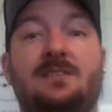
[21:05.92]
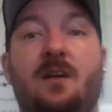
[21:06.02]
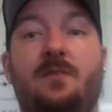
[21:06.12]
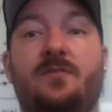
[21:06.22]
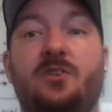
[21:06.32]
and
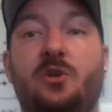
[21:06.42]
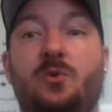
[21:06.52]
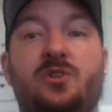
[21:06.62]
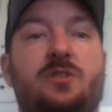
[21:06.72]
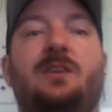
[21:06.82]
stuff,
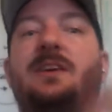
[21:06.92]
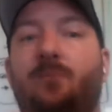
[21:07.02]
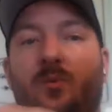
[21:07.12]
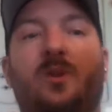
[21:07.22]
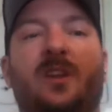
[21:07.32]
you just
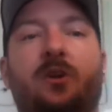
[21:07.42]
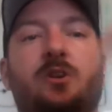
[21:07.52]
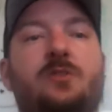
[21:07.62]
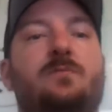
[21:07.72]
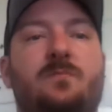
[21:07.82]
keep really
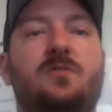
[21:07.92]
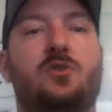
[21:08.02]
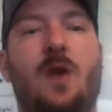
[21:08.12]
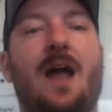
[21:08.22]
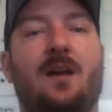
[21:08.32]
good
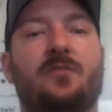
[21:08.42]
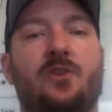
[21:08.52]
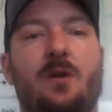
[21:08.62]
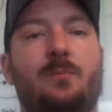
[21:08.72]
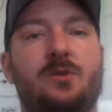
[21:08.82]
track of
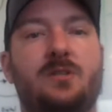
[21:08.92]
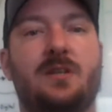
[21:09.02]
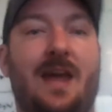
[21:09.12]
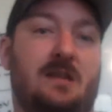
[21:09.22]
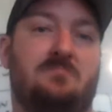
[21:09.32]
your numbers,
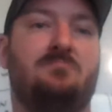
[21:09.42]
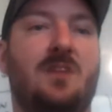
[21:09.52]
and